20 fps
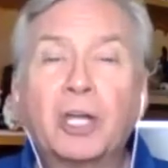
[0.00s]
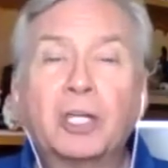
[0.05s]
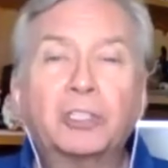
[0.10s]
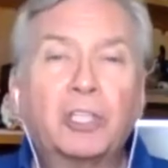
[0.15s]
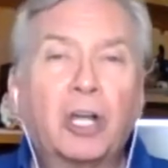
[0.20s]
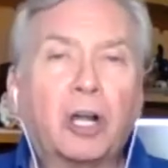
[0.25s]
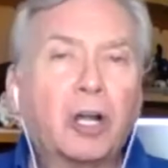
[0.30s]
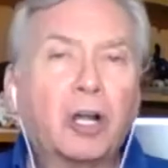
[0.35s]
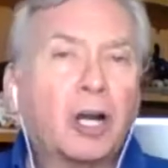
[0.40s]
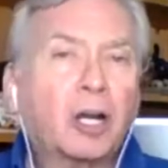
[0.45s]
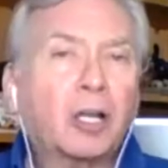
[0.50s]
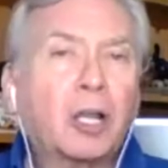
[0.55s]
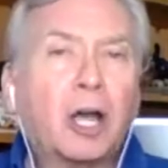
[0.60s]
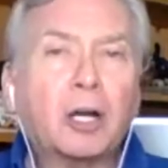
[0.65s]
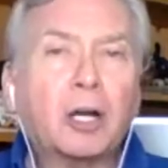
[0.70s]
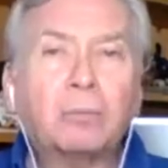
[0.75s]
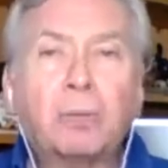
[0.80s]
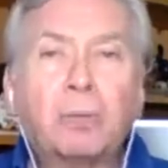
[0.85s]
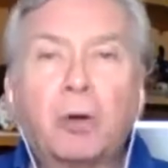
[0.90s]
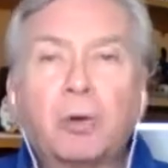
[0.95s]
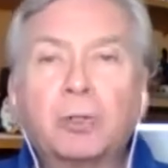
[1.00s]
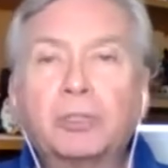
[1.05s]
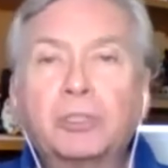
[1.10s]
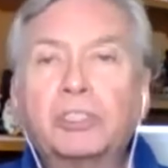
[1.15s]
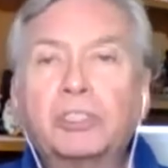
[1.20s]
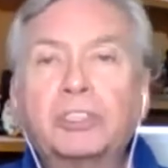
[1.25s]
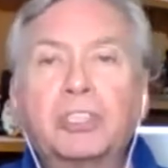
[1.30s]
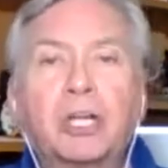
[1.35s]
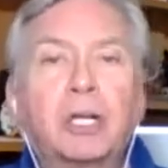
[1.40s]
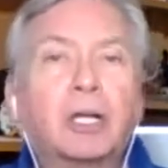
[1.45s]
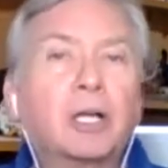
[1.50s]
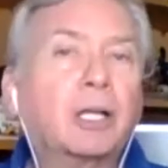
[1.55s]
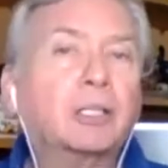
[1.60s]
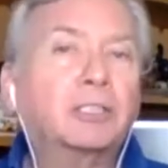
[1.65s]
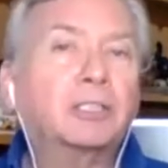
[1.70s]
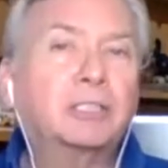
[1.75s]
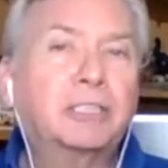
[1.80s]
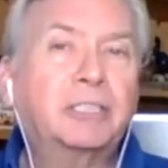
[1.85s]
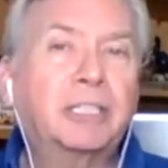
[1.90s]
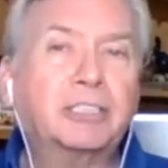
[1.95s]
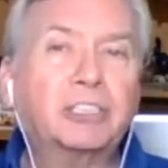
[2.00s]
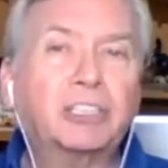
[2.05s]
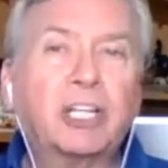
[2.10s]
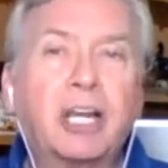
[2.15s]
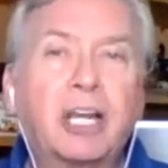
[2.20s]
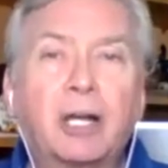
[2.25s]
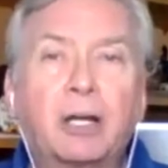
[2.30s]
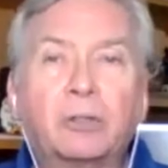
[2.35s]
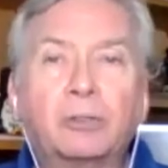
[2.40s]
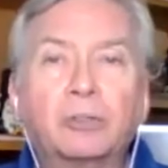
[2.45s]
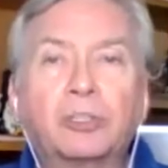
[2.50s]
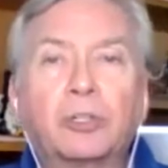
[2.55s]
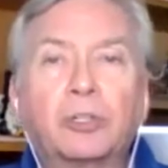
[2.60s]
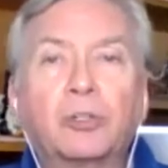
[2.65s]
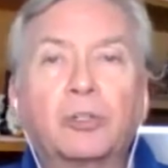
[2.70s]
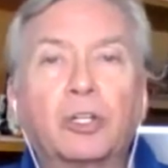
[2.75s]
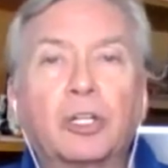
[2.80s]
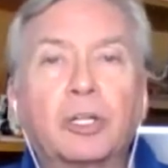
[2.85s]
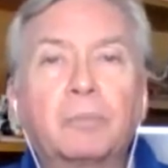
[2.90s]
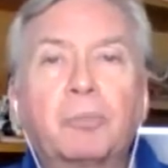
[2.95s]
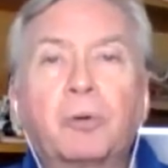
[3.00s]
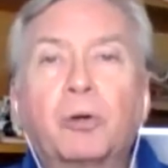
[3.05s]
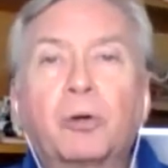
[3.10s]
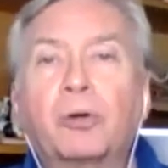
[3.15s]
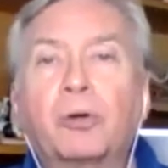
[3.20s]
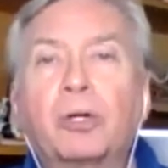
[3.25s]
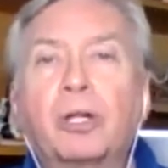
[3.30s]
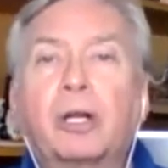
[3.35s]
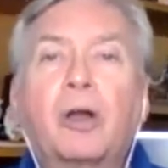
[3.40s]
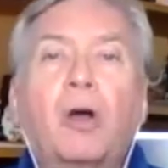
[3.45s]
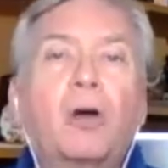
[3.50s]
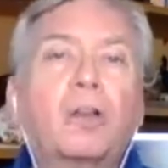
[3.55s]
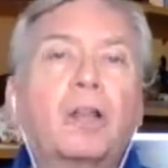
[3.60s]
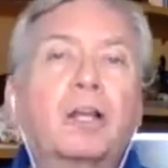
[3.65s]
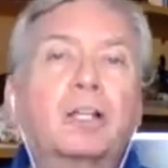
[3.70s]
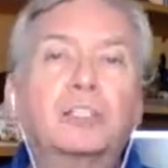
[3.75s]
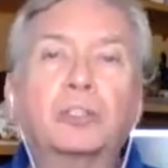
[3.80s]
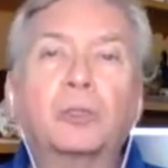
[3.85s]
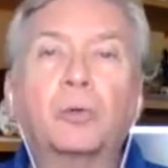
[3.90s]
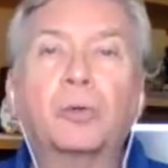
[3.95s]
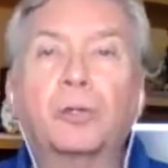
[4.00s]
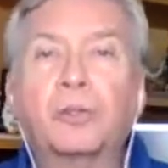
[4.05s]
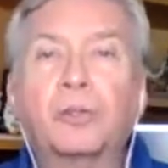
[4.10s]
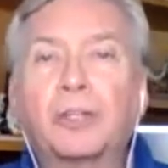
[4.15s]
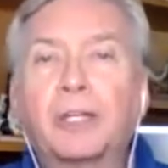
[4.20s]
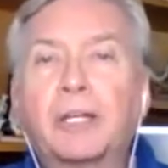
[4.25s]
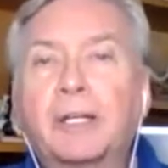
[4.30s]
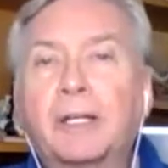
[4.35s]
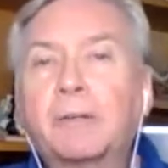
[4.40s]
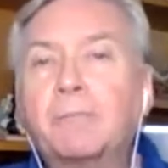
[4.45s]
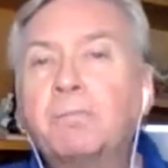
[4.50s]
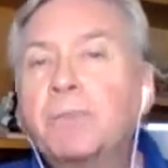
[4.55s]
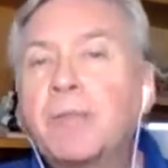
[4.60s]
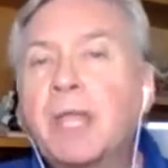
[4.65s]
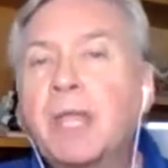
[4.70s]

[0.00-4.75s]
So I got a lot of bonuses. I got discounts, early bird, and all that sort of thing.